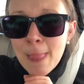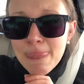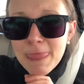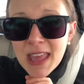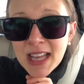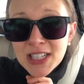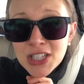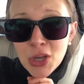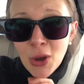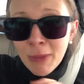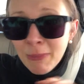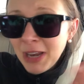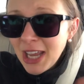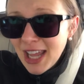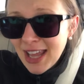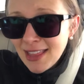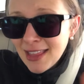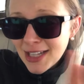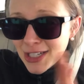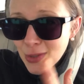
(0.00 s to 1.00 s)
And so I'm going to
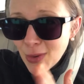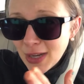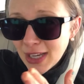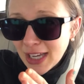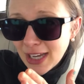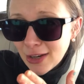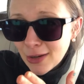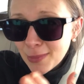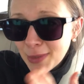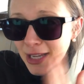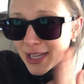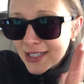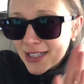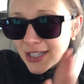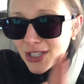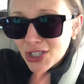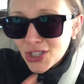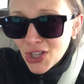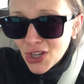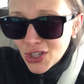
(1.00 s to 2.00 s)
end this one here because
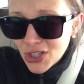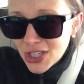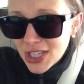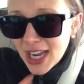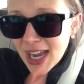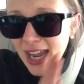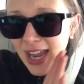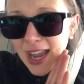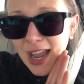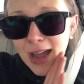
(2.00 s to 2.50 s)
it's Thursday.